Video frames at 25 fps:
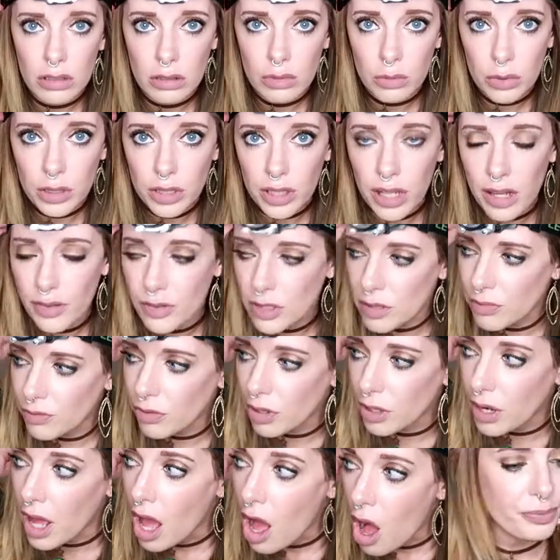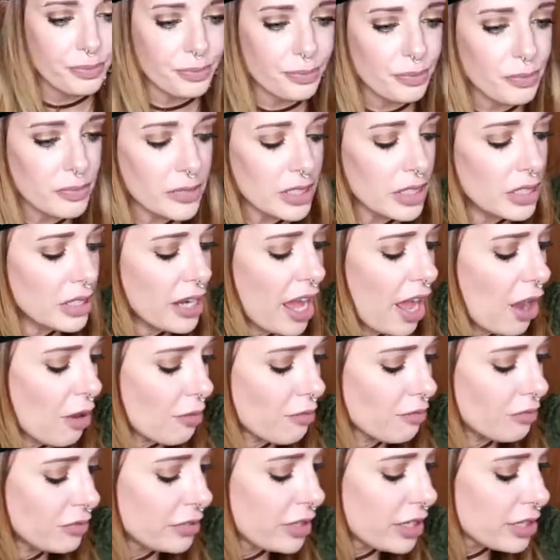really have some fun. Now,
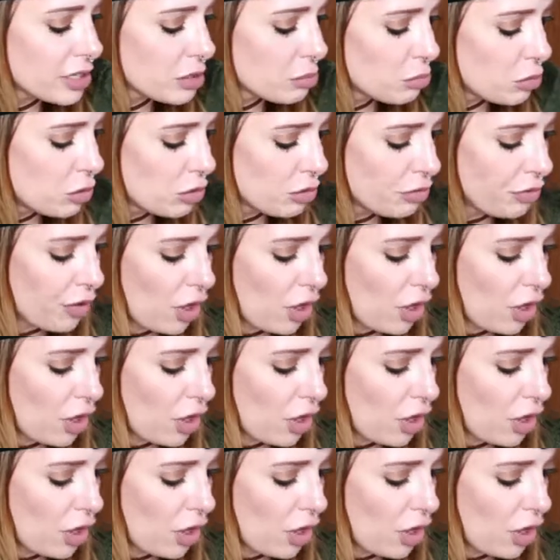let's move